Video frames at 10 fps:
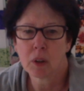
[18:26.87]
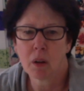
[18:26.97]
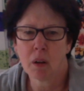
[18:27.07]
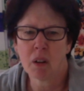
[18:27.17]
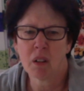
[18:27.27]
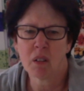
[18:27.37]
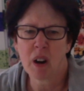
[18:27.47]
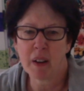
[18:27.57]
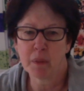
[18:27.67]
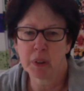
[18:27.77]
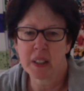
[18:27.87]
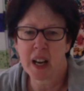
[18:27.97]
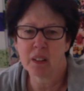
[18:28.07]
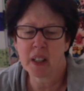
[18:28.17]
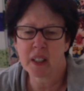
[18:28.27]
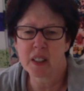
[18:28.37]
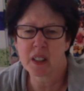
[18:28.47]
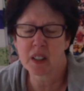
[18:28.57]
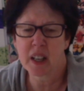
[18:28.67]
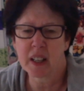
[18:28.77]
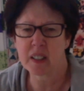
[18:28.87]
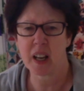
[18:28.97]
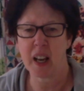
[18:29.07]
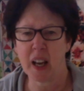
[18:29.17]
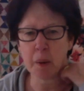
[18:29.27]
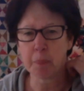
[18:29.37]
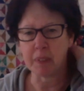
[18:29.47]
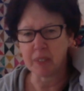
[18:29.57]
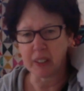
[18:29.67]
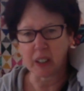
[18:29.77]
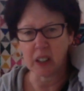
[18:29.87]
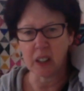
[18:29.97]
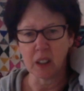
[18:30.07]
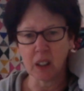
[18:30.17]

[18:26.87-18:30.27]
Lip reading: Oh, I would not like that to happen, Vicki.